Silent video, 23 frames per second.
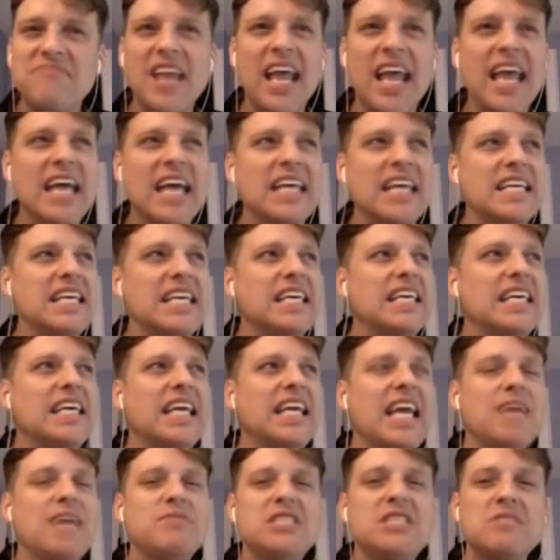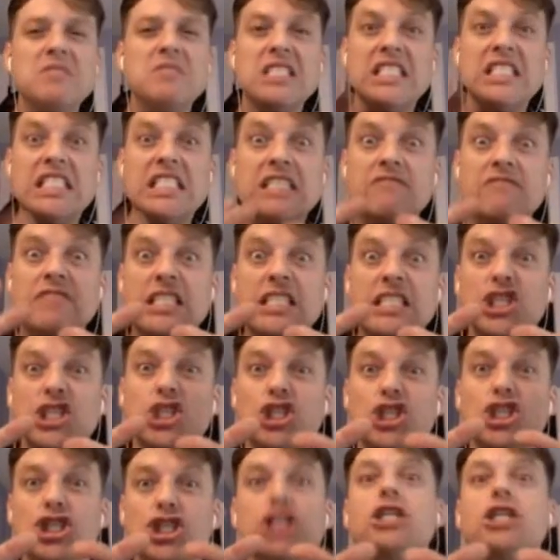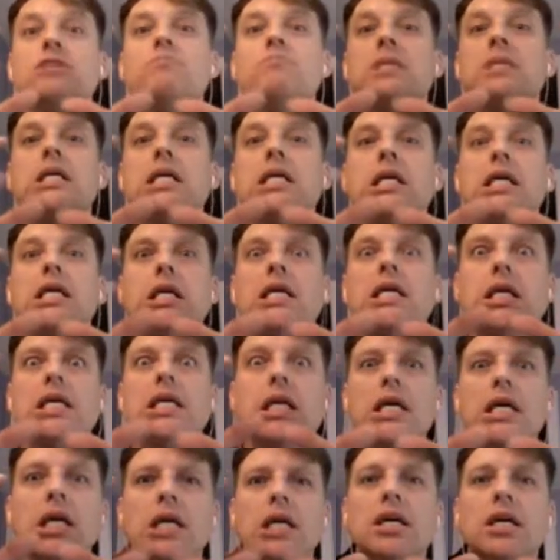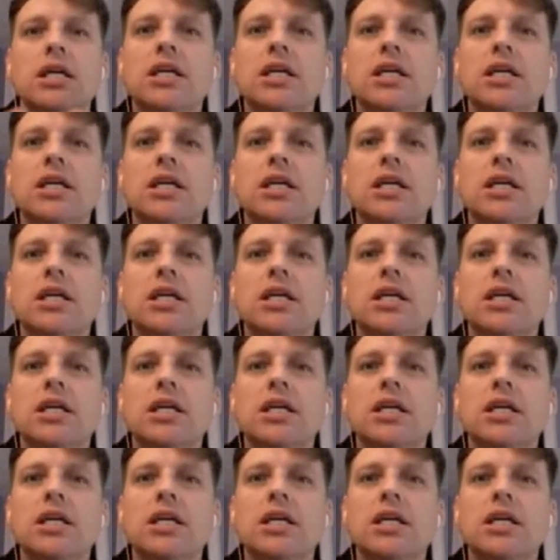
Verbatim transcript: and it came into my life and it shook me